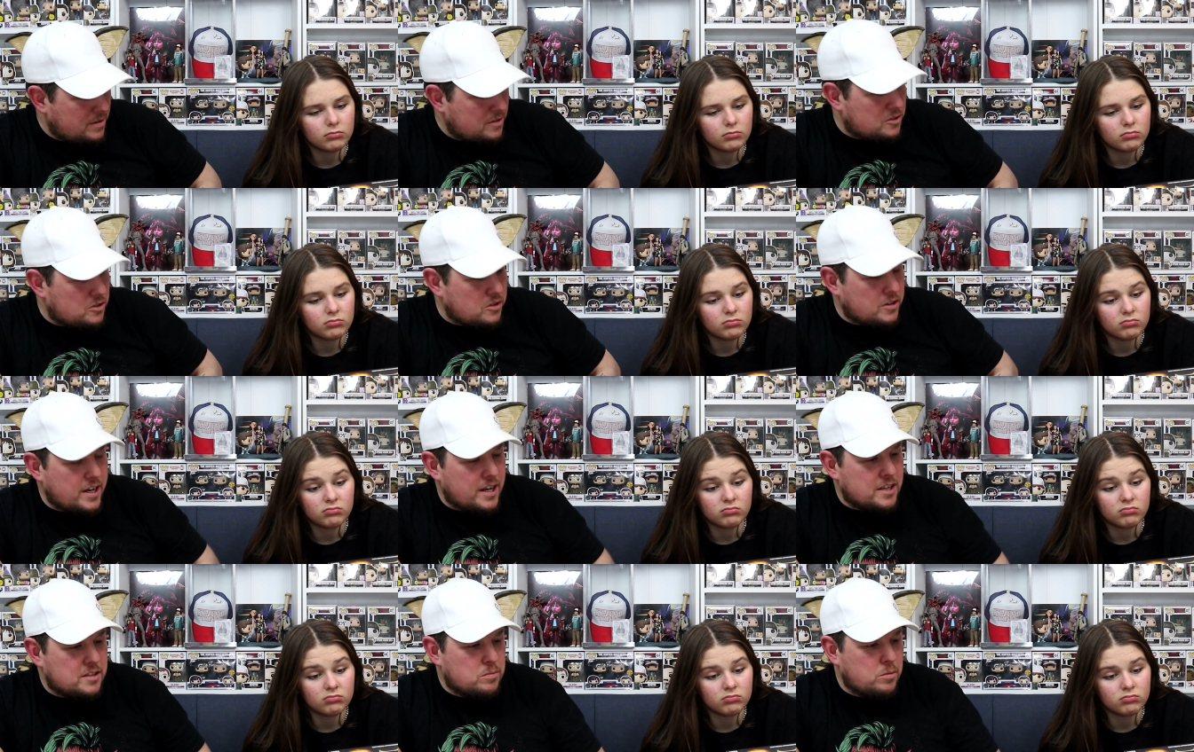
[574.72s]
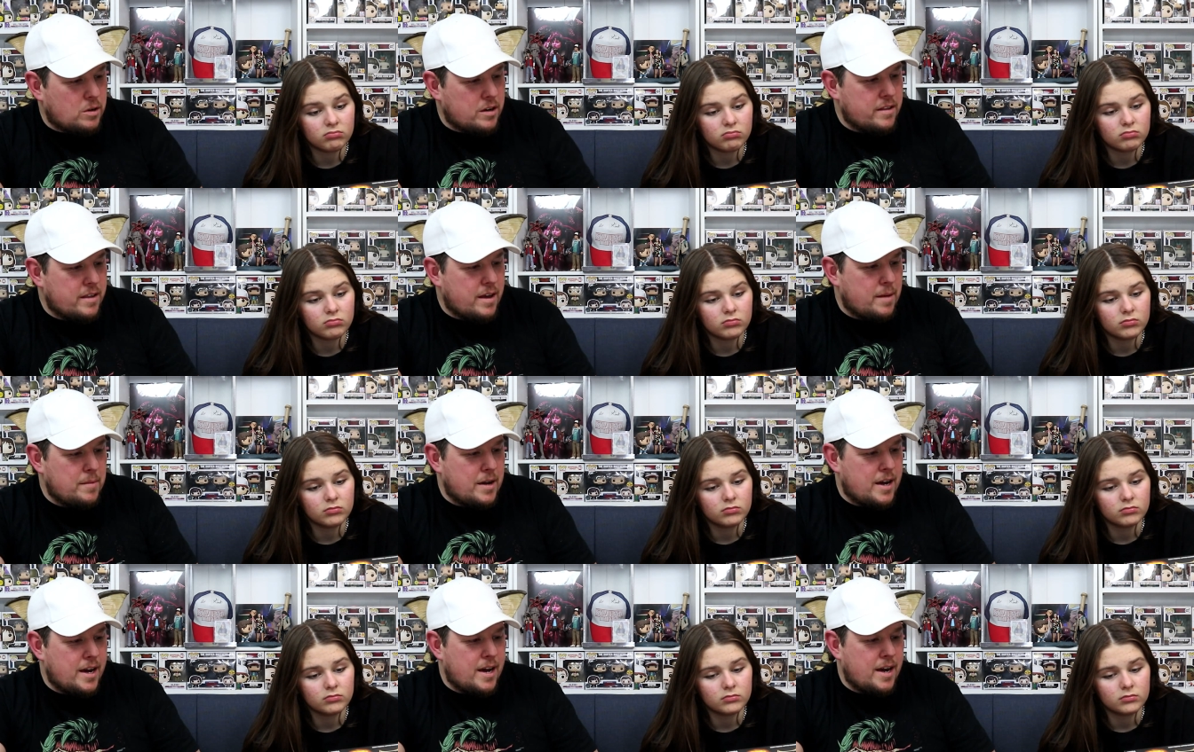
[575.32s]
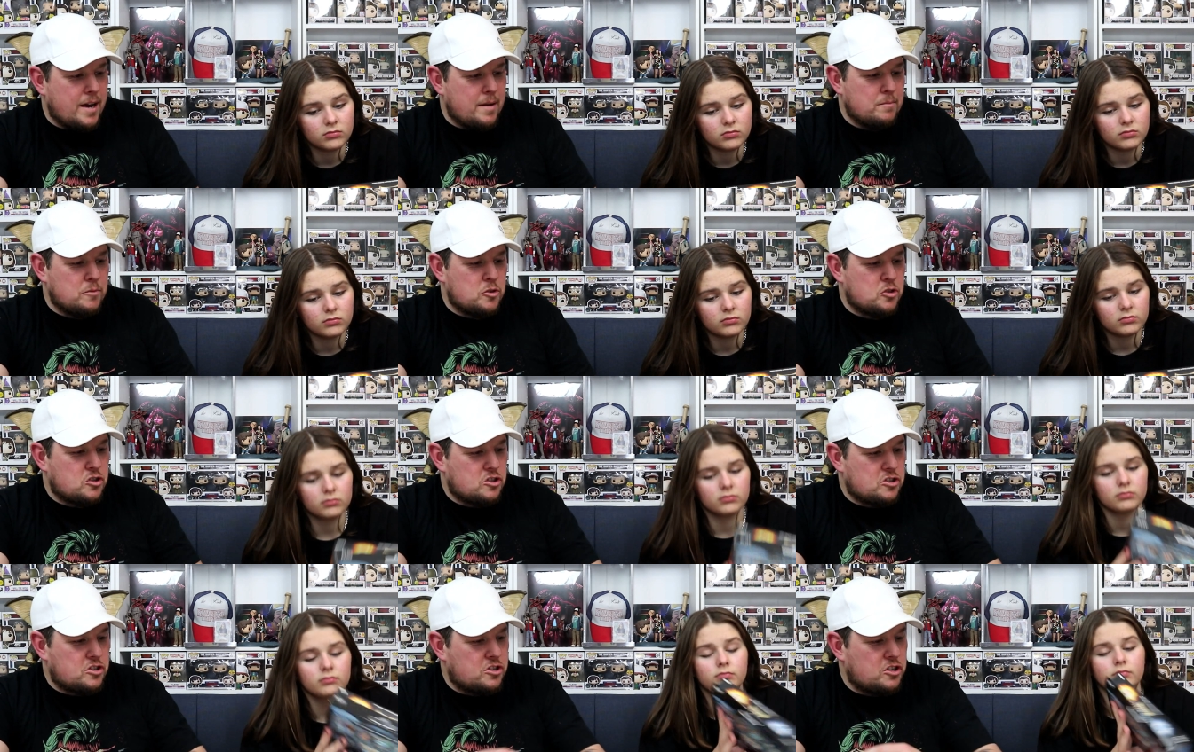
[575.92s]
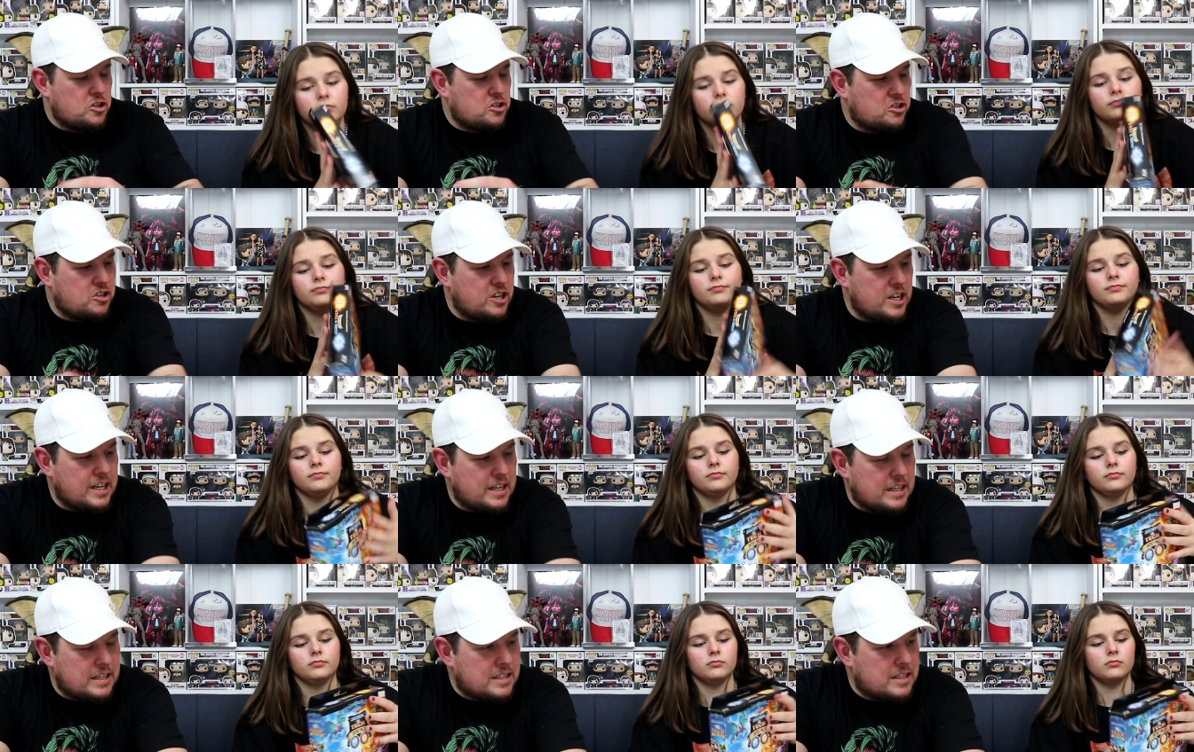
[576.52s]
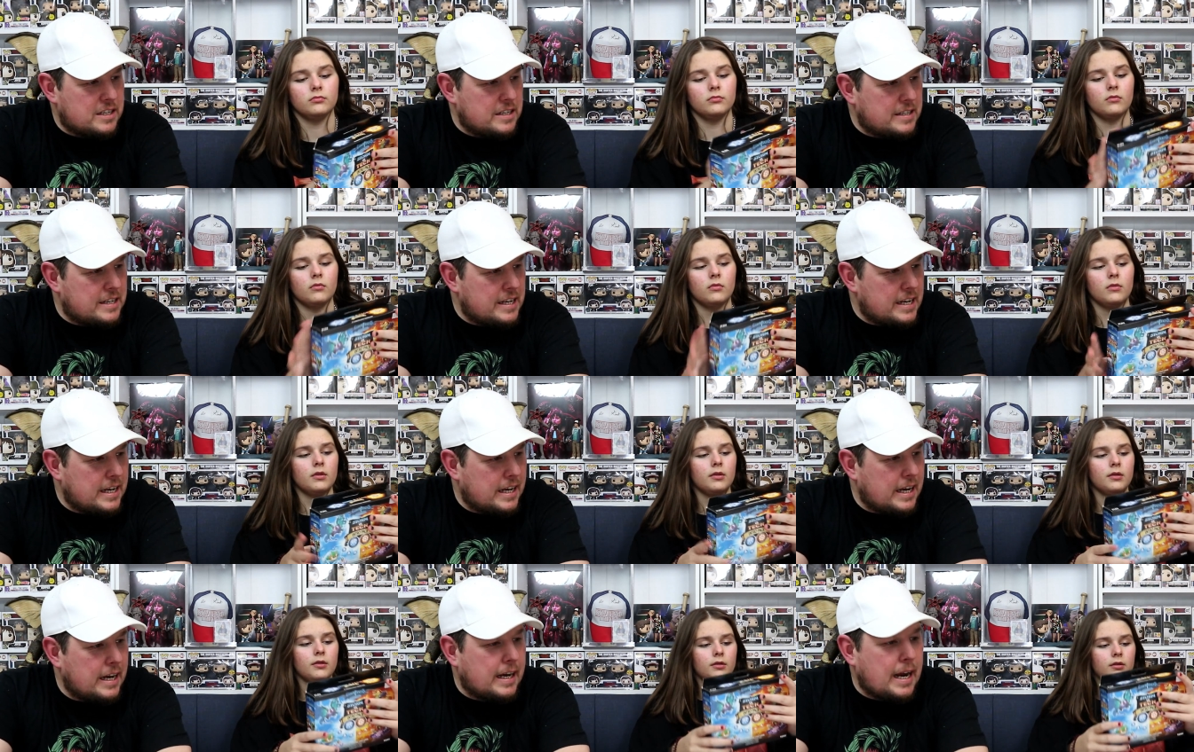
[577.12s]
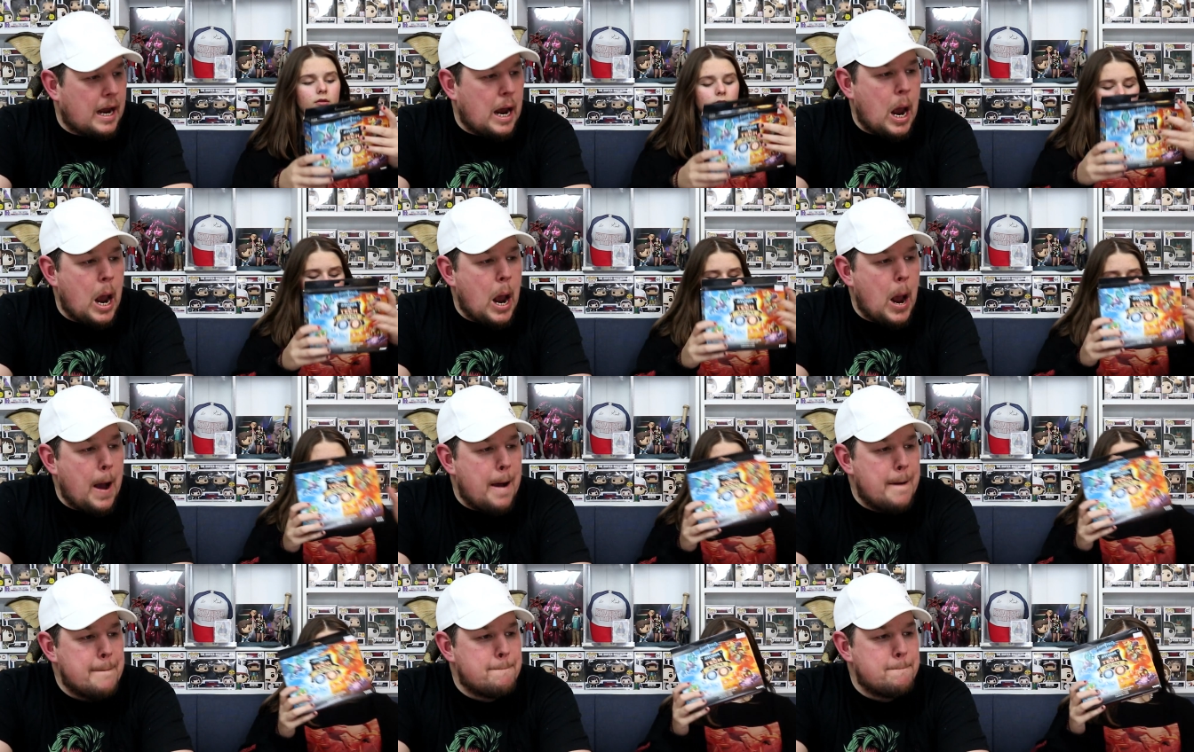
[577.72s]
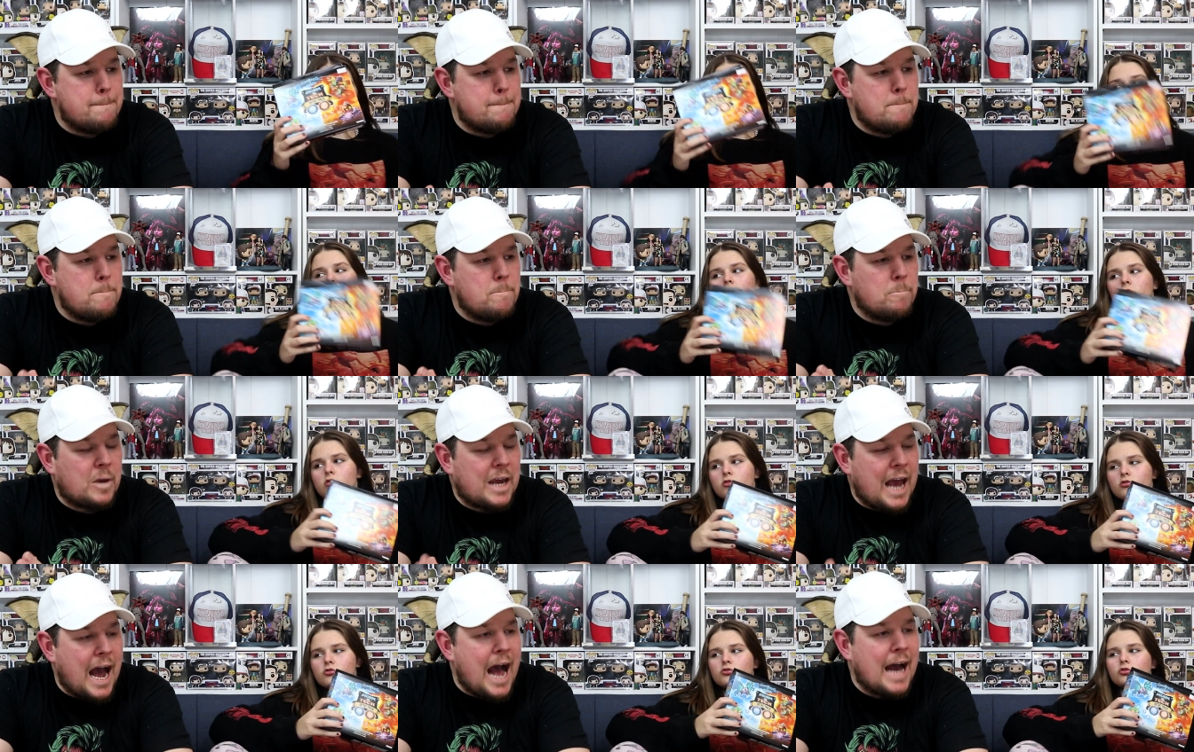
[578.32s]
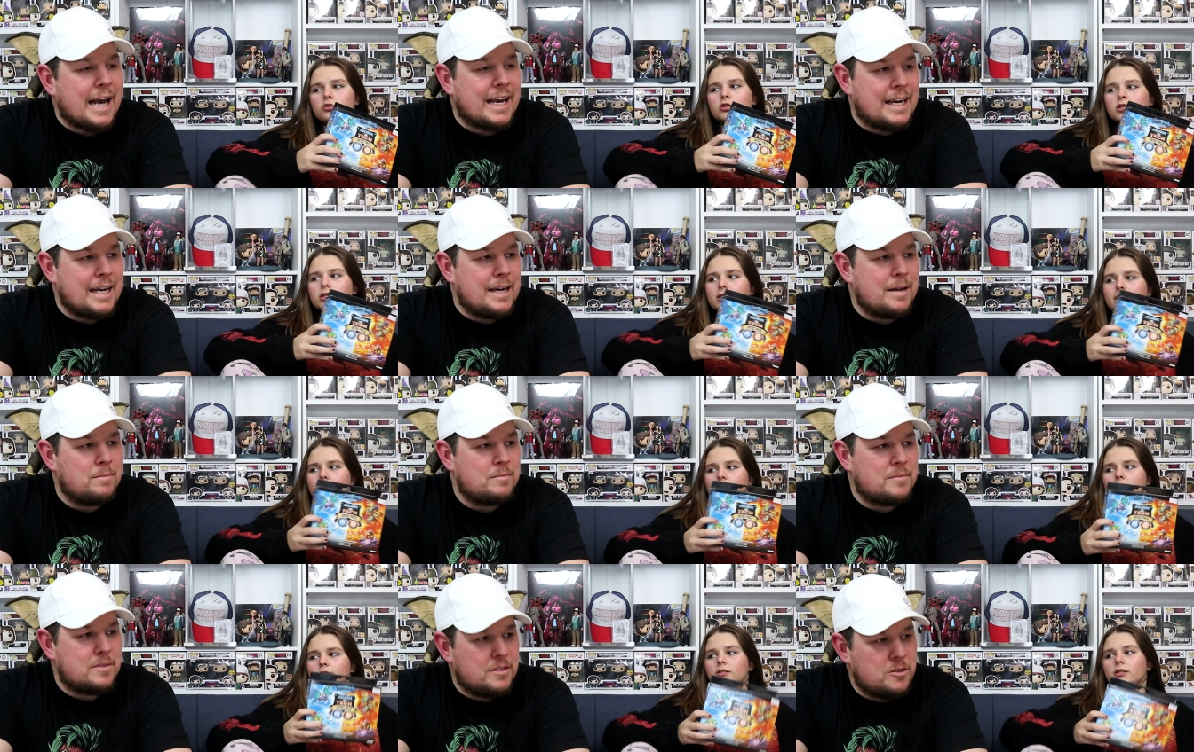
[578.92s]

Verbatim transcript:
Speaker 1: So yeah, it's one of them um, strategic, strategic card game.